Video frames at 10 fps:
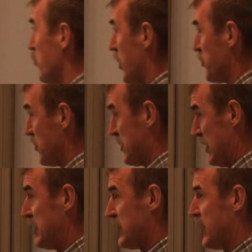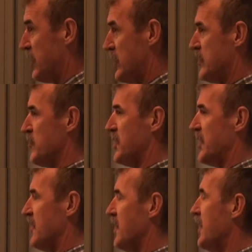routers inside this domain?
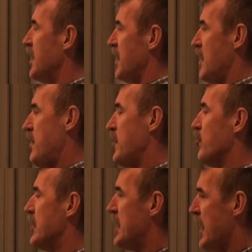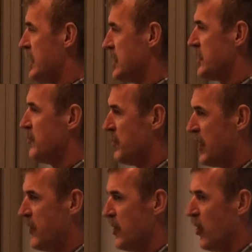In theory, yes,
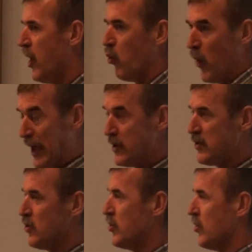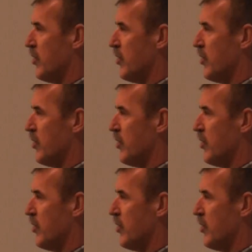but there are ways to go